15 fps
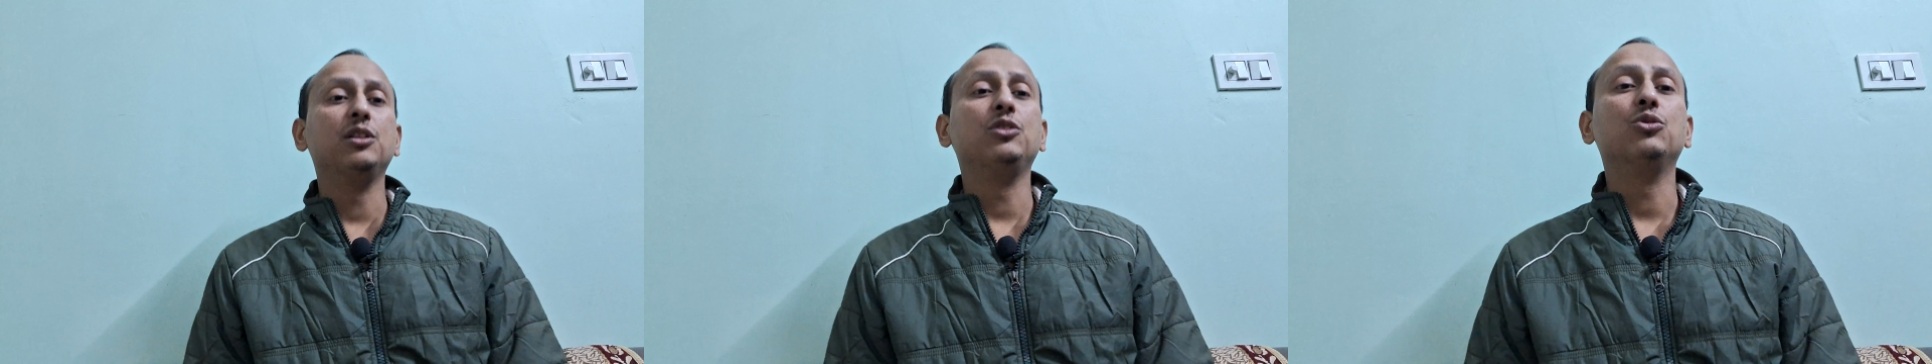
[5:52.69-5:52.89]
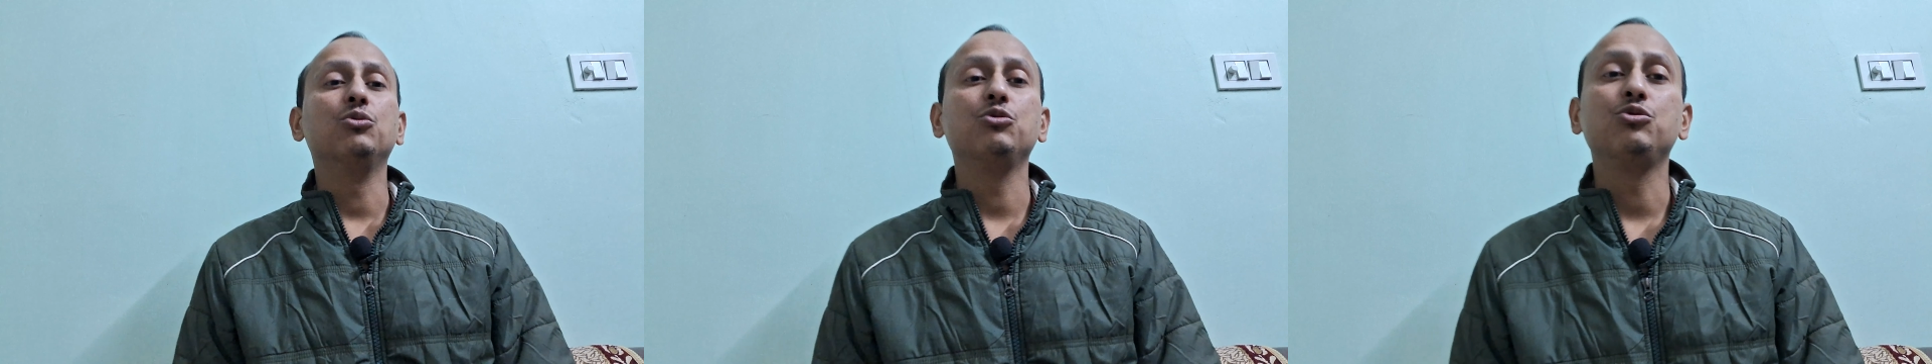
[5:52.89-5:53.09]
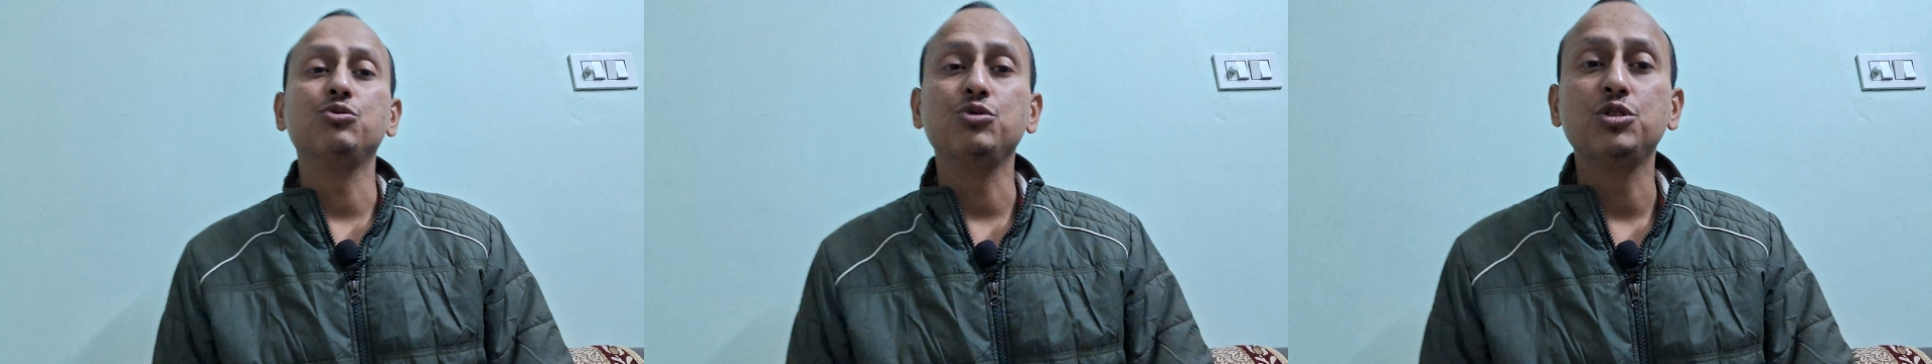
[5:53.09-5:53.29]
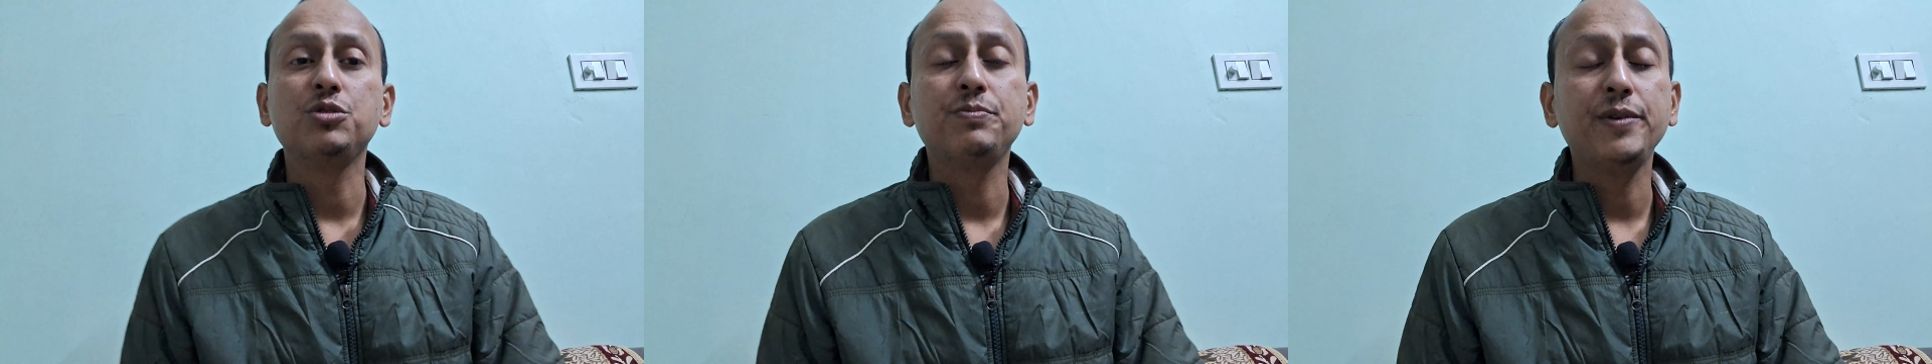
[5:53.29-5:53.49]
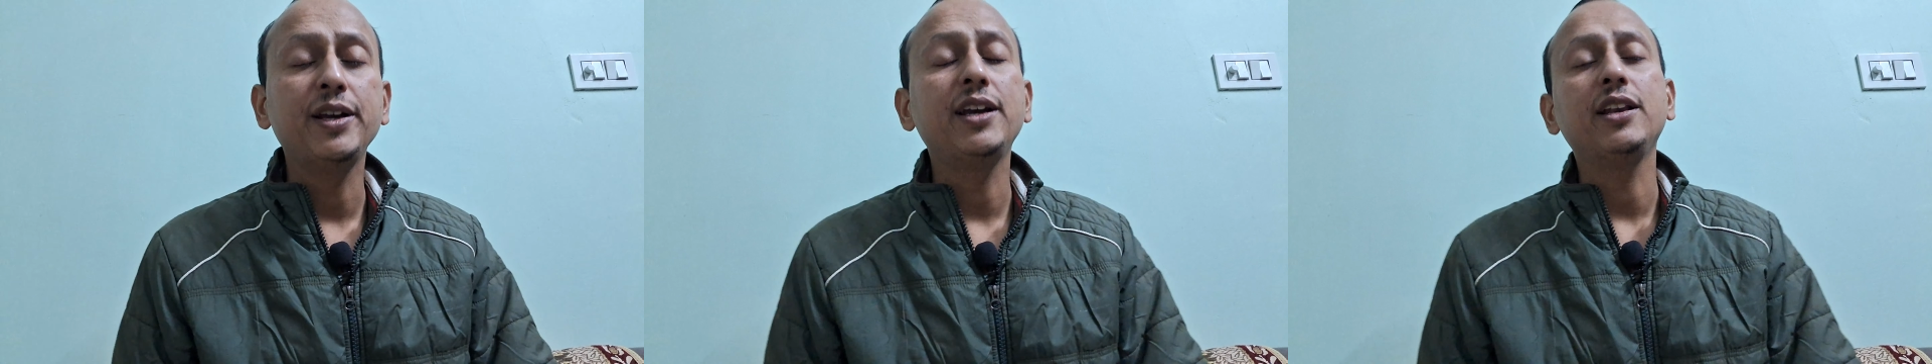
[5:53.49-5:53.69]
those who
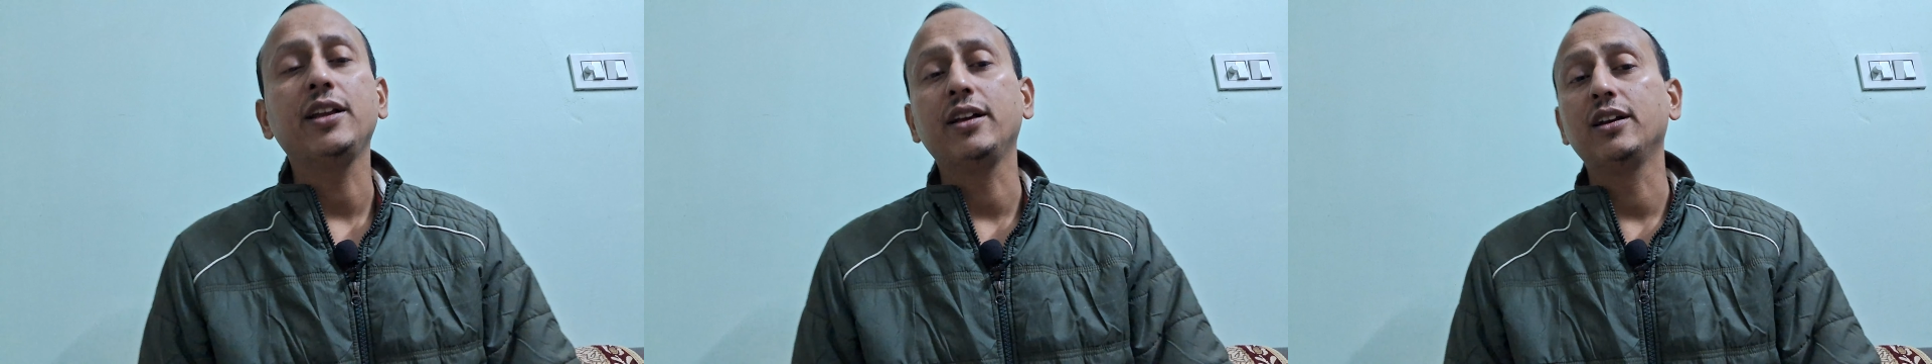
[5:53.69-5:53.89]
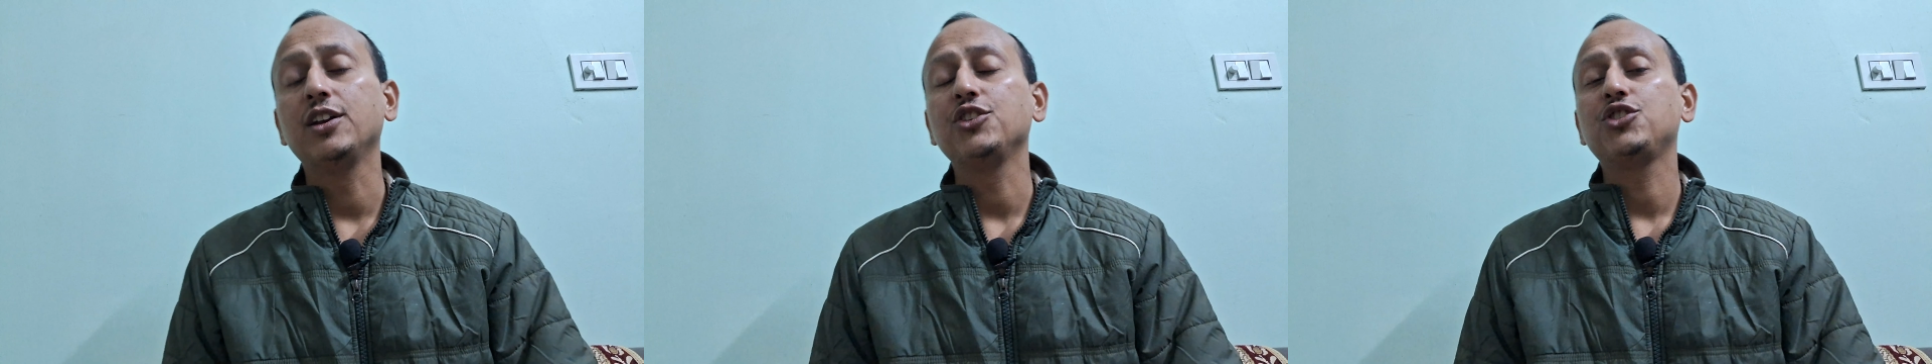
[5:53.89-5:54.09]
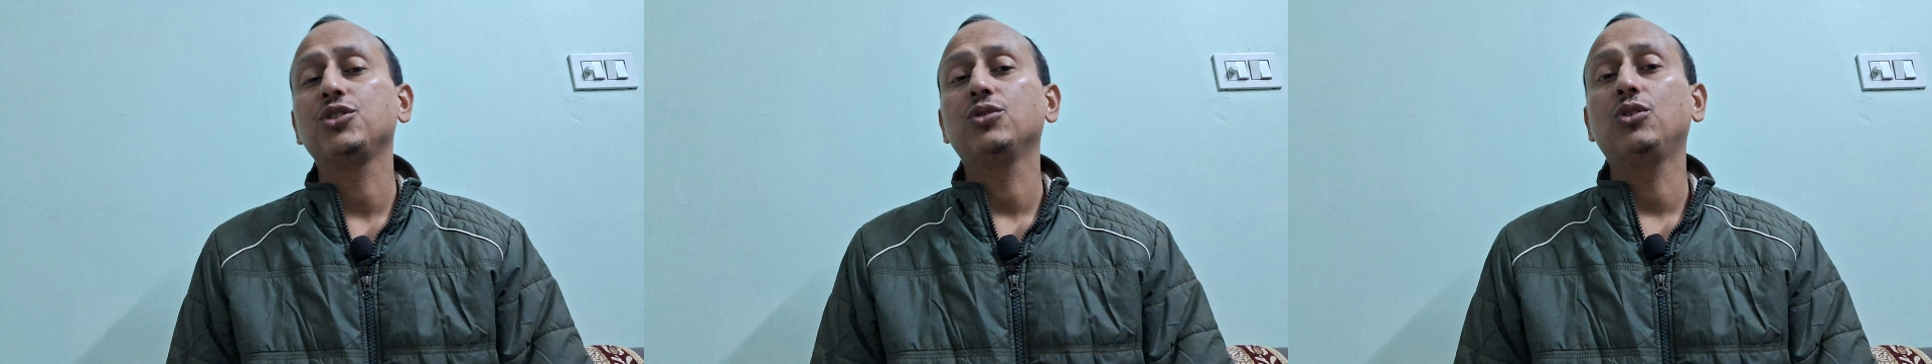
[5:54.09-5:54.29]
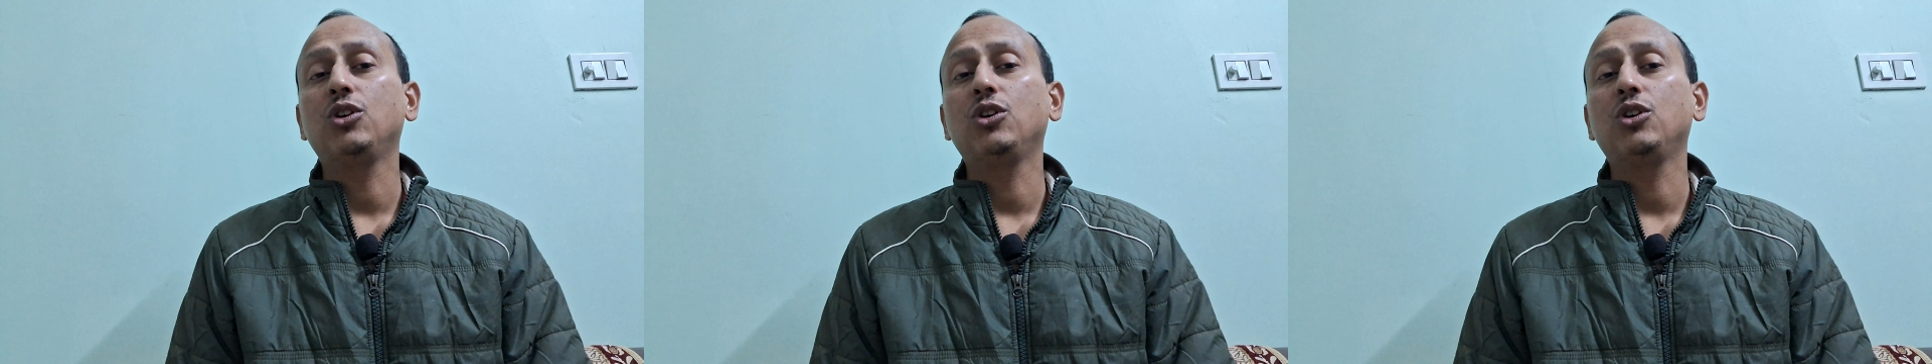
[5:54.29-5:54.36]
speak in English